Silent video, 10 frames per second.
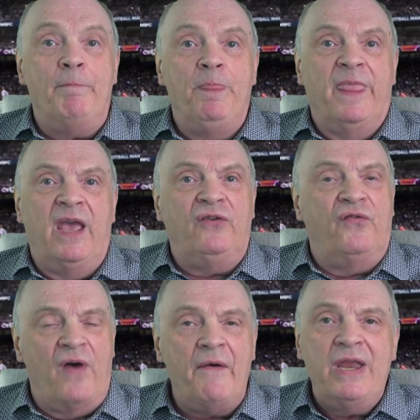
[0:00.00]
it's
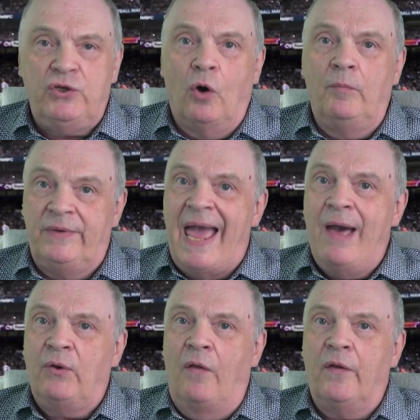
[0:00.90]
very dumbed
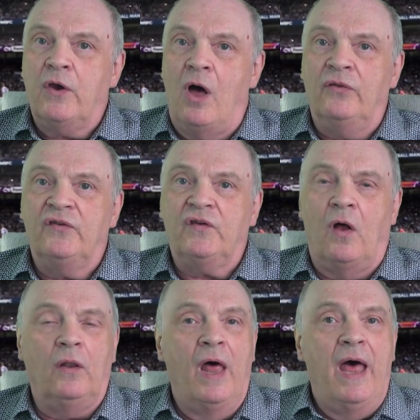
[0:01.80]
down on the
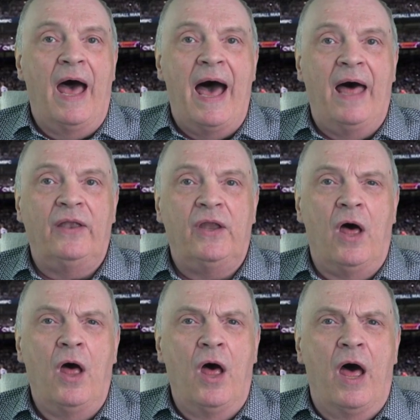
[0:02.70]
console, and
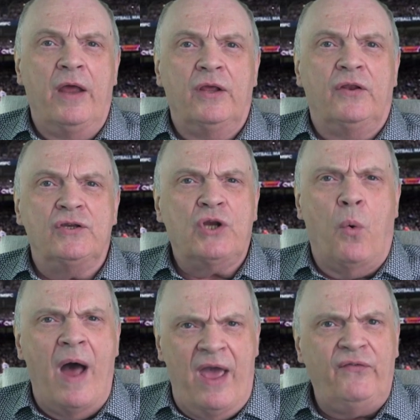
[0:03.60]
there's
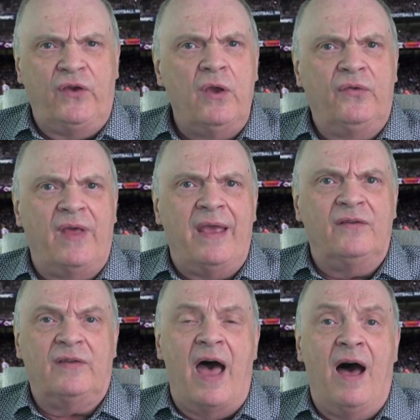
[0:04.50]
quite a few
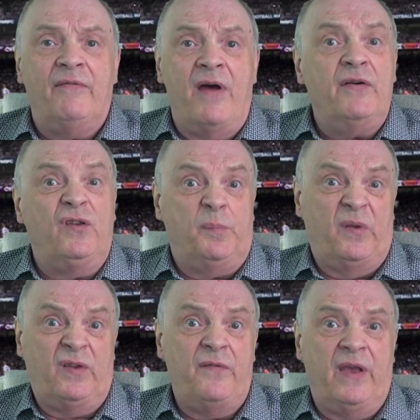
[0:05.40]
things that are very
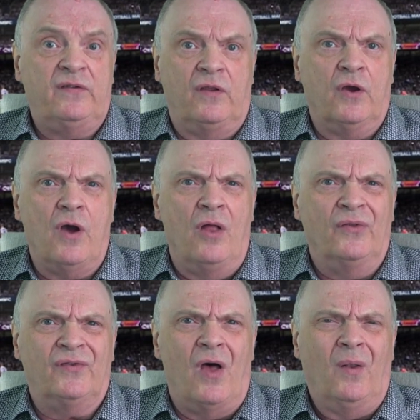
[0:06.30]
specific to the
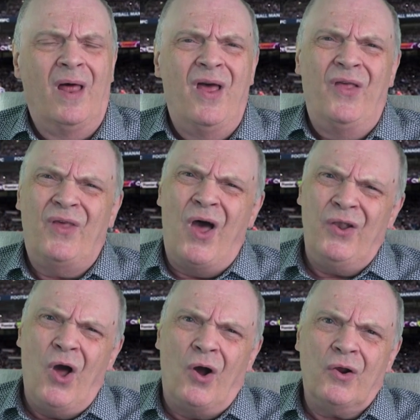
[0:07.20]
console that are
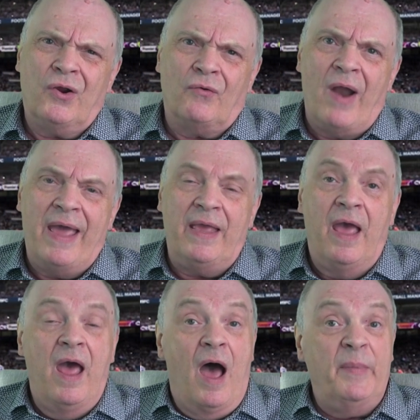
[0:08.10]
not great.
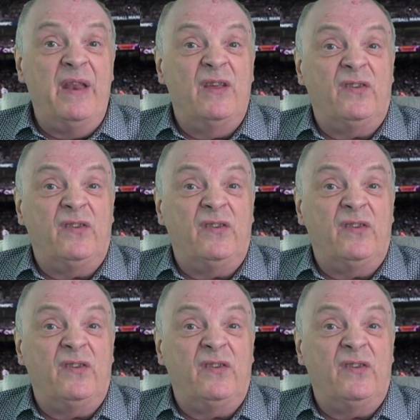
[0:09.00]
I mean, the